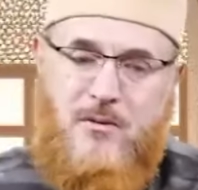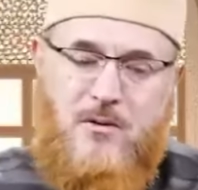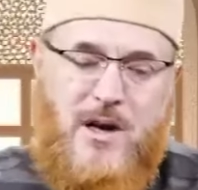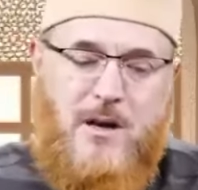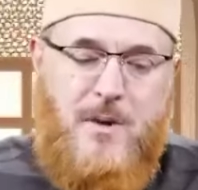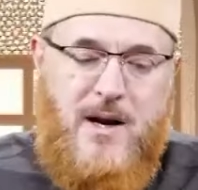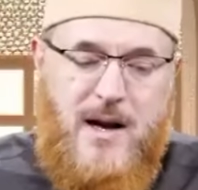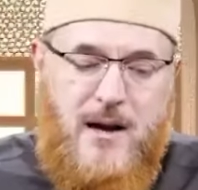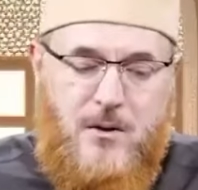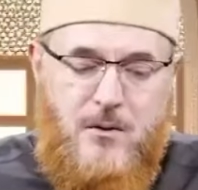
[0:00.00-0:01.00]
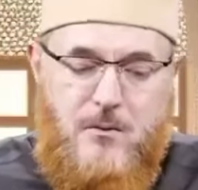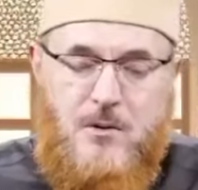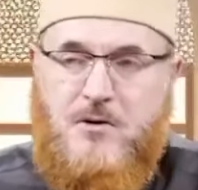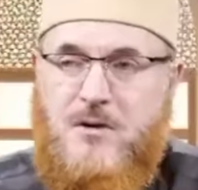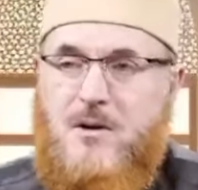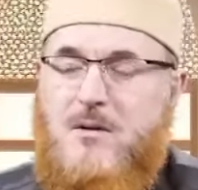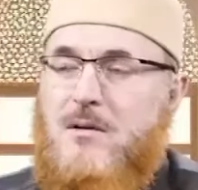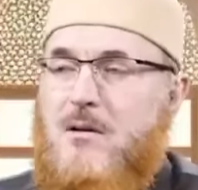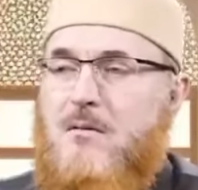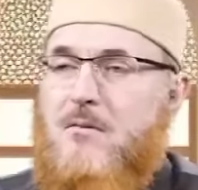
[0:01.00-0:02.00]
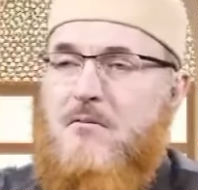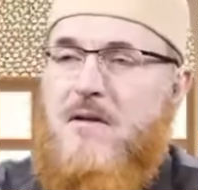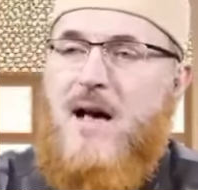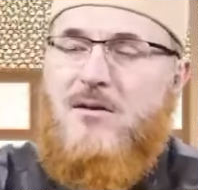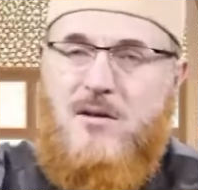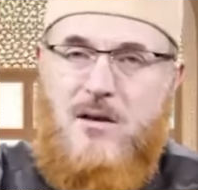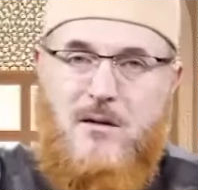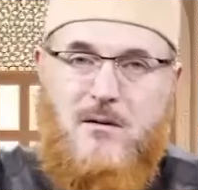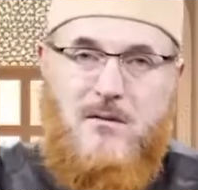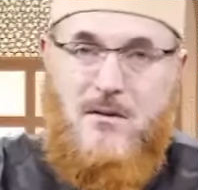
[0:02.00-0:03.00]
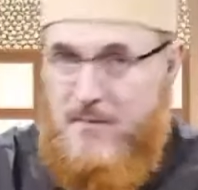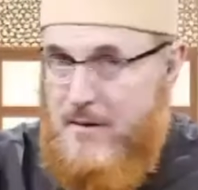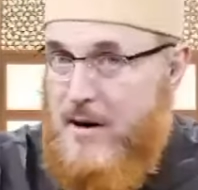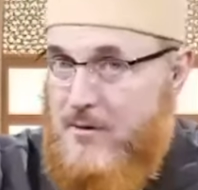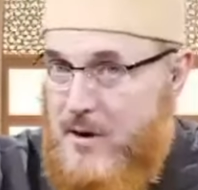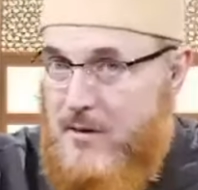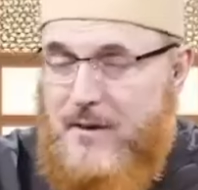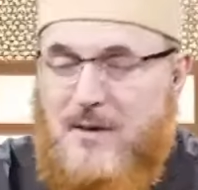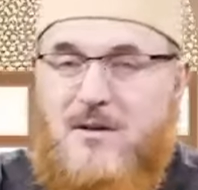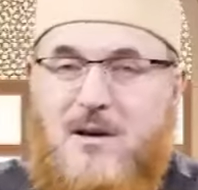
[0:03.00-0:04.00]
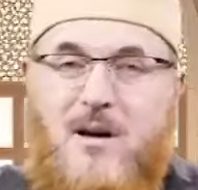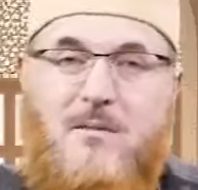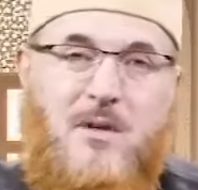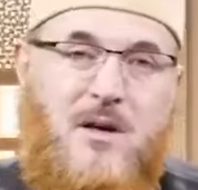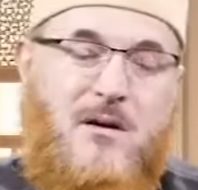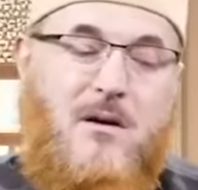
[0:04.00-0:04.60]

or ibadat, which is fasting, voluntary fasting I mean.